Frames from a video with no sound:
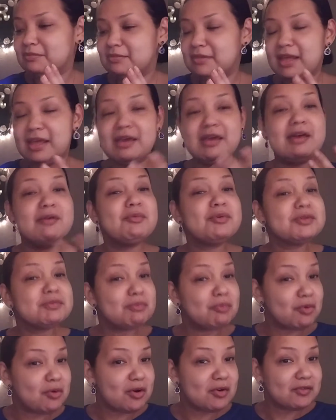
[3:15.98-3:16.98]
It was
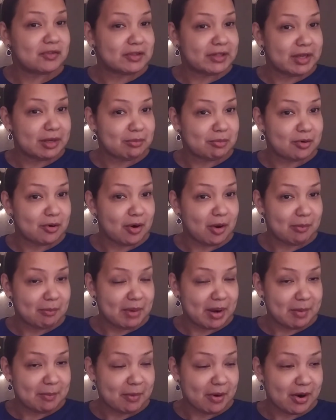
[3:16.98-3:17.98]
more of a labor on
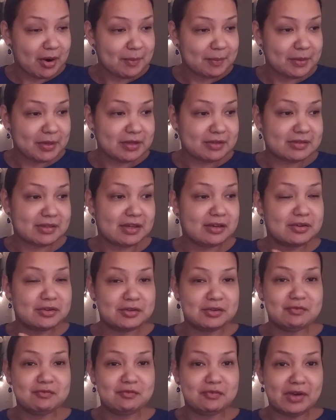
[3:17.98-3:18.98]
my part because I
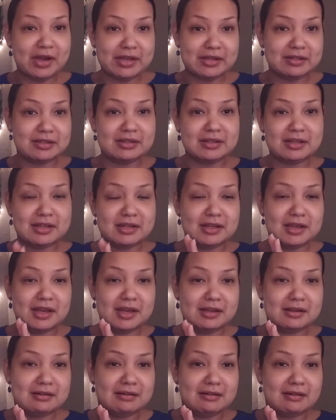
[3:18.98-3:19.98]
couldn't find it in
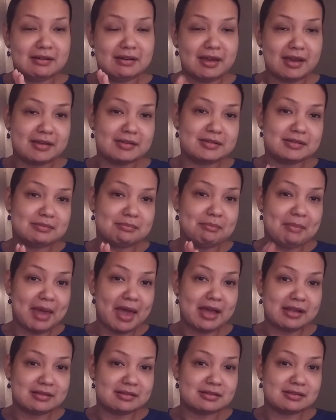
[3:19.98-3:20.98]
a nice
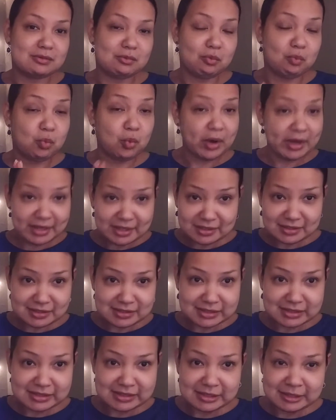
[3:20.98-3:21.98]
matte
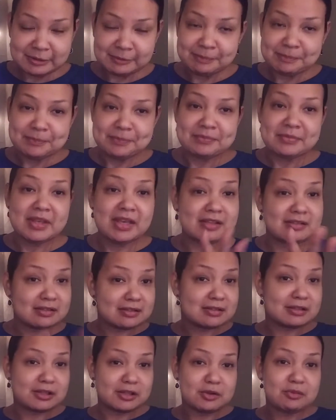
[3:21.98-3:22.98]
white. His
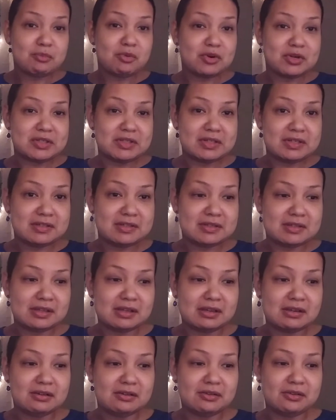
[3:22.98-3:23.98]
is a little more
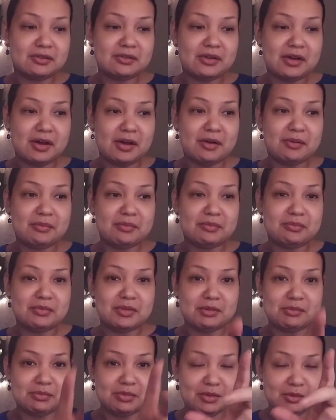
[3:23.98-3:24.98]
detail.
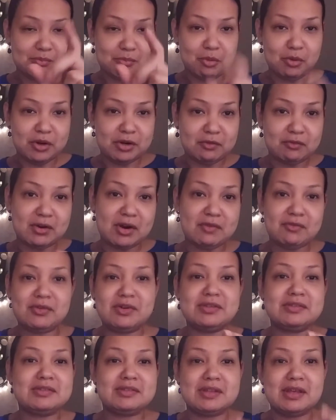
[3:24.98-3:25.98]
The point of
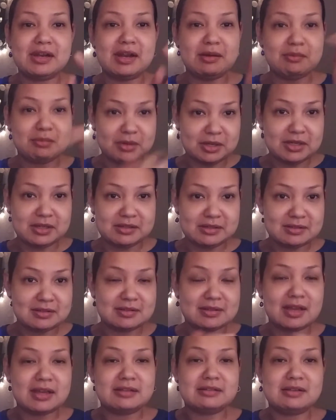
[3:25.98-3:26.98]
reference that I'm gonna
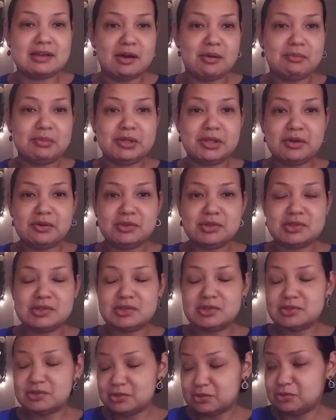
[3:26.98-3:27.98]
cite down below in the
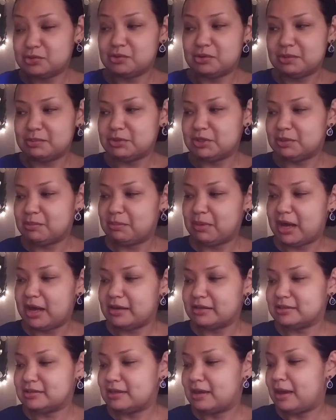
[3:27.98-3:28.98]
description
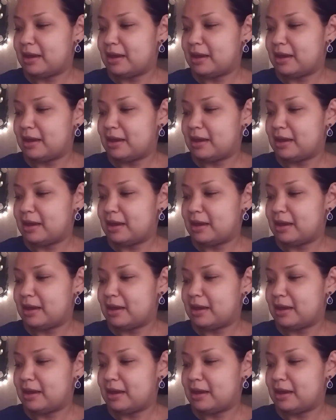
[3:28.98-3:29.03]
box.